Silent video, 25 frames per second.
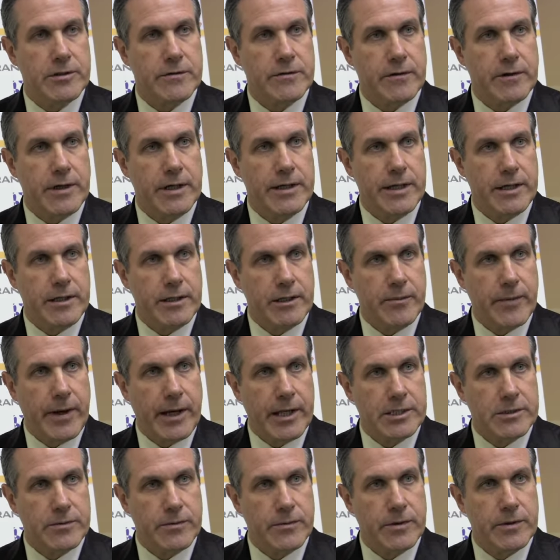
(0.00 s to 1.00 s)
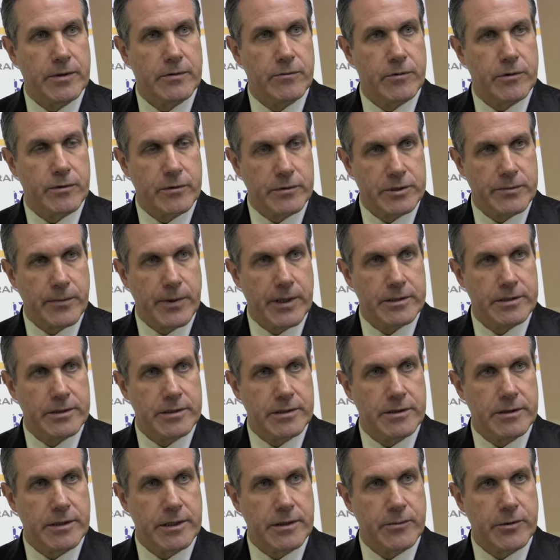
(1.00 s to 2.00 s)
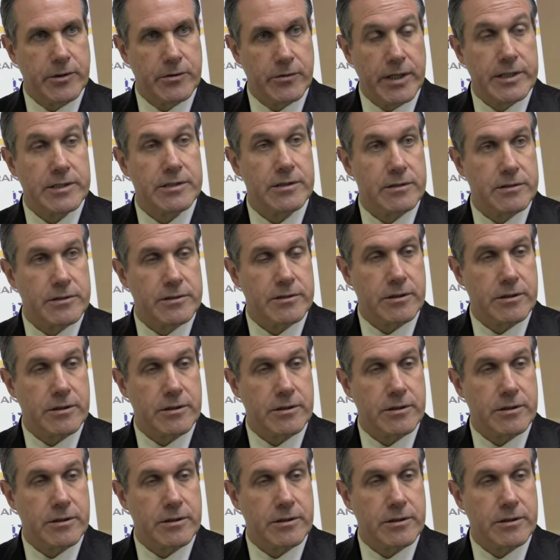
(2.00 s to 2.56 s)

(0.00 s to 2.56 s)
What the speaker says: for identity management with respect to immigration